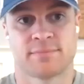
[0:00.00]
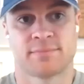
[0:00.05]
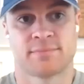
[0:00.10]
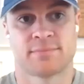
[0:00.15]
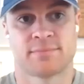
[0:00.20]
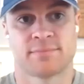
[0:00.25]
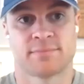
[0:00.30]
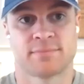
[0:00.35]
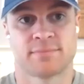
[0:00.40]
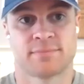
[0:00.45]

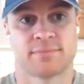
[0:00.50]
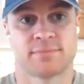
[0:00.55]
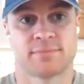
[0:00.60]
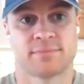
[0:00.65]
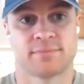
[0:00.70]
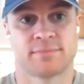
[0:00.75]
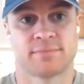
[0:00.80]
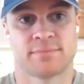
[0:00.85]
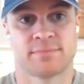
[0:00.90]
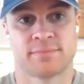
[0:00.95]

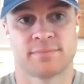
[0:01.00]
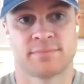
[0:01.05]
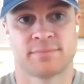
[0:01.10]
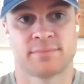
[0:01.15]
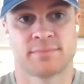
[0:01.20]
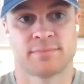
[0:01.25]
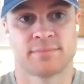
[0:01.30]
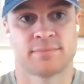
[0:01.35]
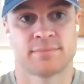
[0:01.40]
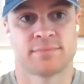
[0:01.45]

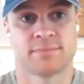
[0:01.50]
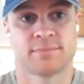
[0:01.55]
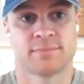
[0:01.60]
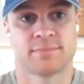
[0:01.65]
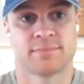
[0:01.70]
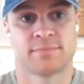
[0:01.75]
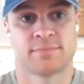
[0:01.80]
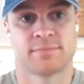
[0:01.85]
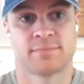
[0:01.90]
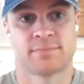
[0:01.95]

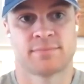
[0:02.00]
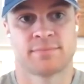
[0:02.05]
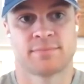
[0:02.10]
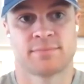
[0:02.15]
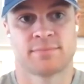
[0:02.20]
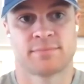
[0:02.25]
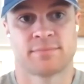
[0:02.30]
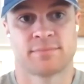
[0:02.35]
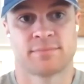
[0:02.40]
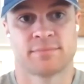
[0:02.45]

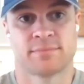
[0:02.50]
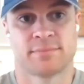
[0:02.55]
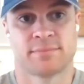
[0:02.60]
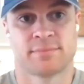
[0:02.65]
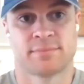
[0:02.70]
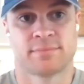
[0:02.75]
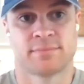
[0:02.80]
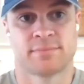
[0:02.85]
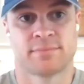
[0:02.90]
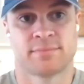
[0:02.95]

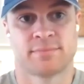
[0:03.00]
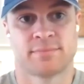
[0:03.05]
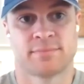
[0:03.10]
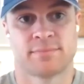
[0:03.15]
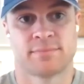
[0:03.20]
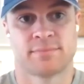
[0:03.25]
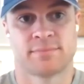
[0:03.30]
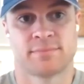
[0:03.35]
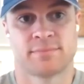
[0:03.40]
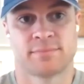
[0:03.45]

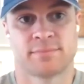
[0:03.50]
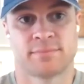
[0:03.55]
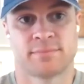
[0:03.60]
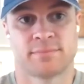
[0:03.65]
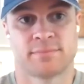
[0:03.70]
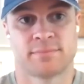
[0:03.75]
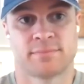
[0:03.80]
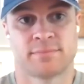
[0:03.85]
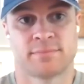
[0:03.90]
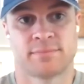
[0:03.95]

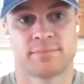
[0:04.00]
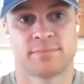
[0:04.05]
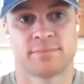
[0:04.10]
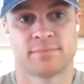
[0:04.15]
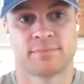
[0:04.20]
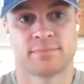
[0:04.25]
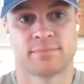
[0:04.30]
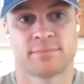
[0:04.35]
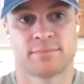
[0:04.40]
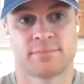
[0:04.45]

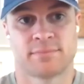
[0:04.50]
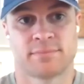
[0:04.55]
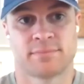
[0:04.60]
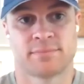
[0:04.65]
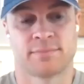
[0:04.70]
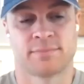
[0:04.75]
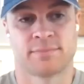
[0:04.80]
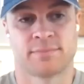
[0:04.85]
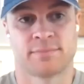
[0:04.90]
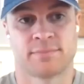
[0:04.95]

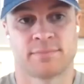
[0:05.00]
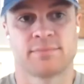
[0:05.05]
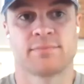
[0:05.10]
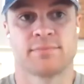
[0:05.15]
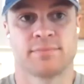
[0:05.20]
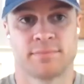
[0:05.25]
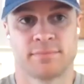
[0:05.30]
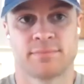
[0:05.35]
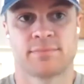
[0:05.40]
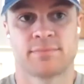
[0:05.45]

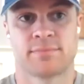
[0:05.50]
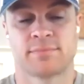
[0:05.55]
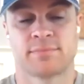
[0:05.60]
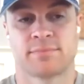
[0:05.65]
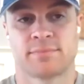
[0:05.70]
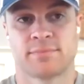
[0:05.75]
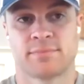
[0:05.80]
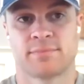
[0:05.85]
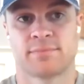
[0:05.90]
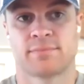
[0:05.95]

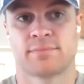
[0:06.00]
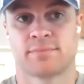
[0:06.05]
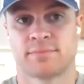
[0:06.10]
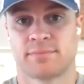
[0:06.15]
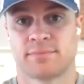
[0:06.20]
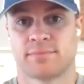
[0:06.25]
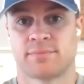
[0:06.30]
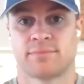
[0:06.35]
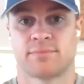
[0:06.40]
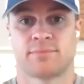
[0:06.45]

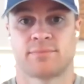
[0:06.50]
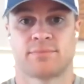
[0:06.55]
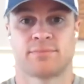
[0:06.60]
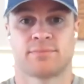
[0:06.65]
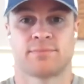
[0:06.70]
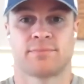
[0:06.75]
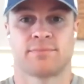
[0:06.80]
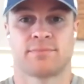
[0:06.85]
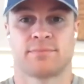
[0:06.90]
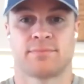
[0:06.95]

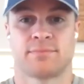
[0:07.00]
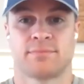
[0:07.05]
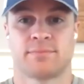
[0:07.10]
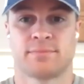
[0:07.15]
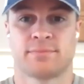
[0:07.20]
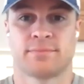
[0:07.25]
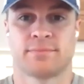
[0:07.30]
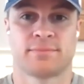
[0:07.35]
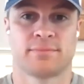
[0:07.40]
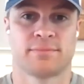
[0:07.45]

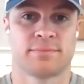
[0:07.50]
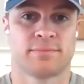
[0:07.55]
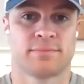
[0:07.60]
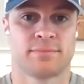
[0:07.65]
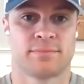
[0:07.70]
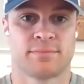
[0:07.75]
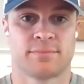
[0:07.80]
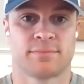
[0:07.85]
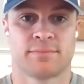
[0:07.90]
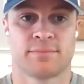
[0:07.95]
(not speaking)